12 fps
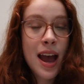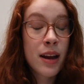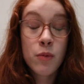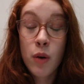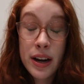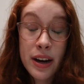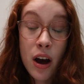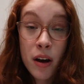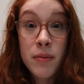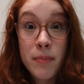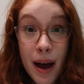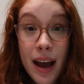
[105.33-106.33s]
and one
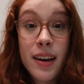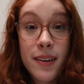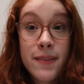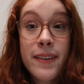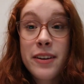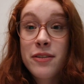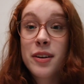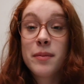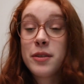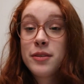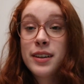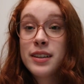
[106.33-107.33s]
of my favorite
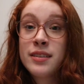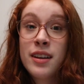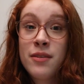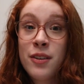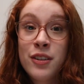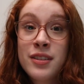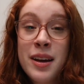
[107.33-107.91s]
movies of all